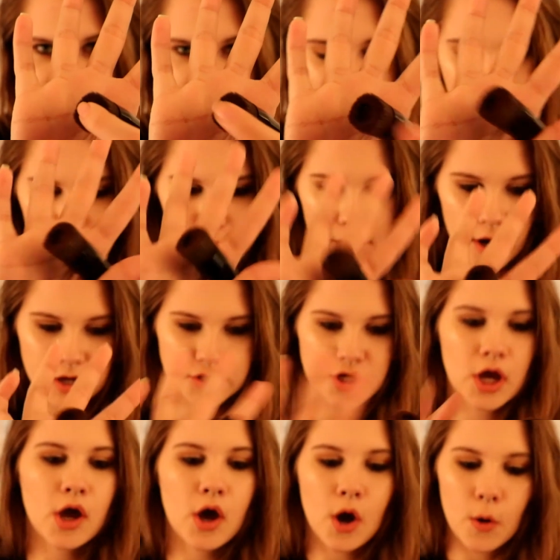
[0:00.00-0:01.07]
of the brush
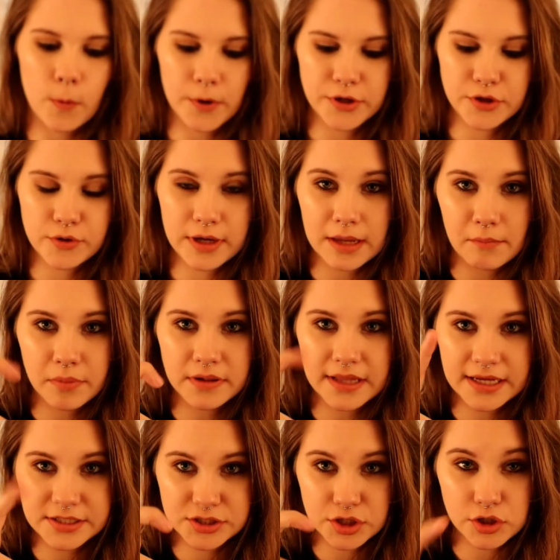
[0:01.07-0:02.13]
where you can
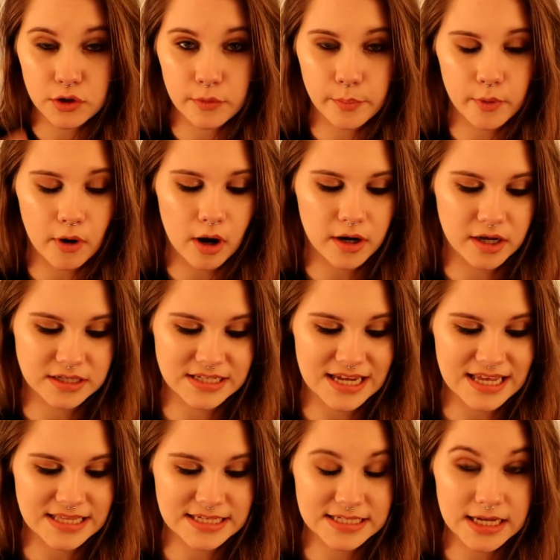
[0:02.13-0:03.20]
place your product
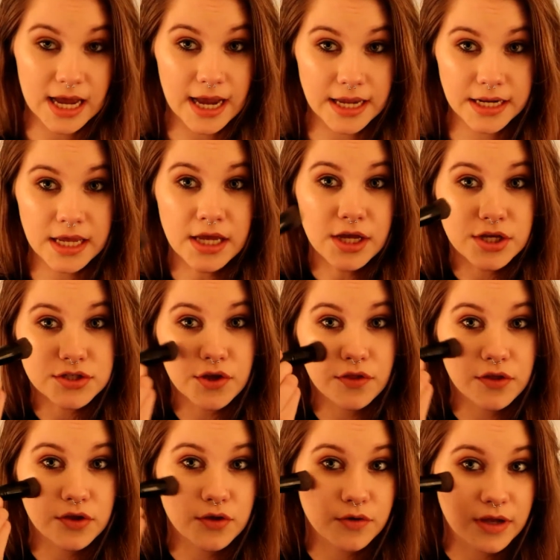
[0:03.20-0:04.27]
inside so
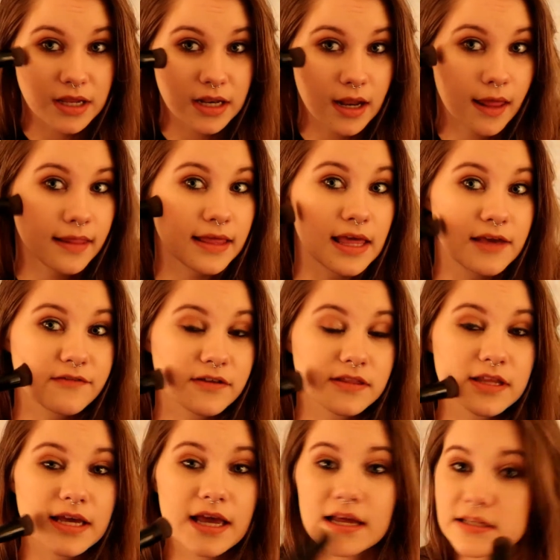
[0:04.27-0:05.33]
that you can
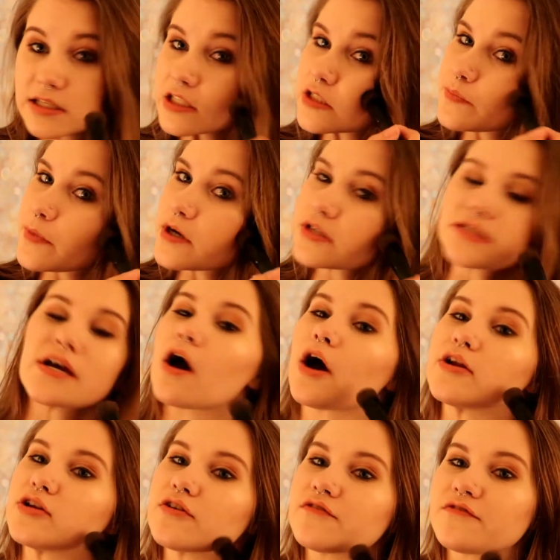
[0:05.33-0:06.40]
evenly disperse it
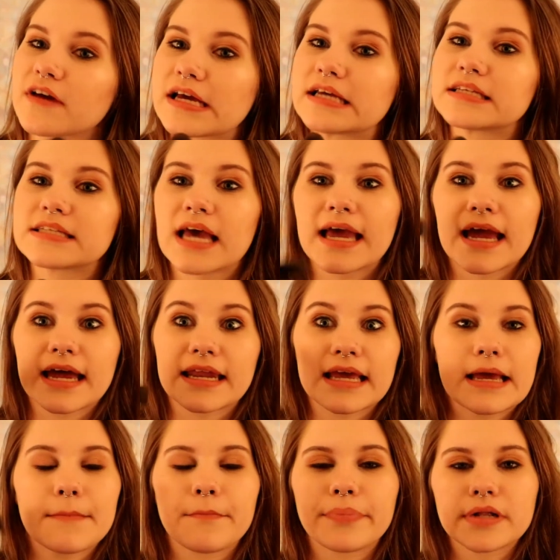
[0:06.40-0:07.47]
on your face, and
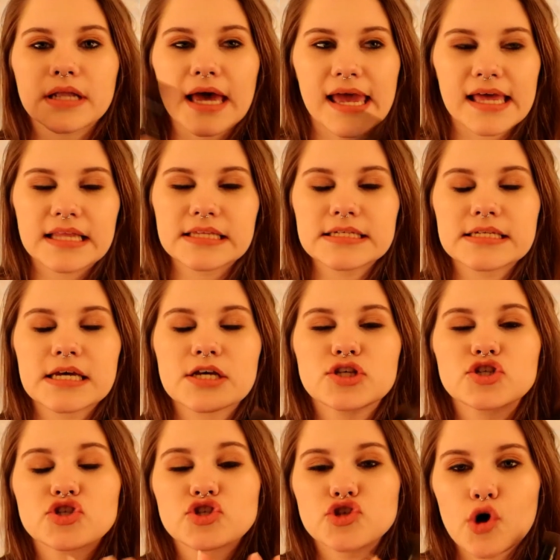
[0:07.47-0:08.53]
it blends
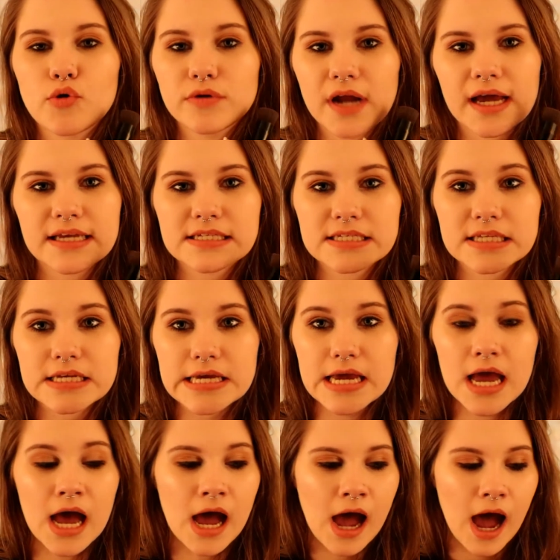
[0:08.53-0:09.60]
so nicely.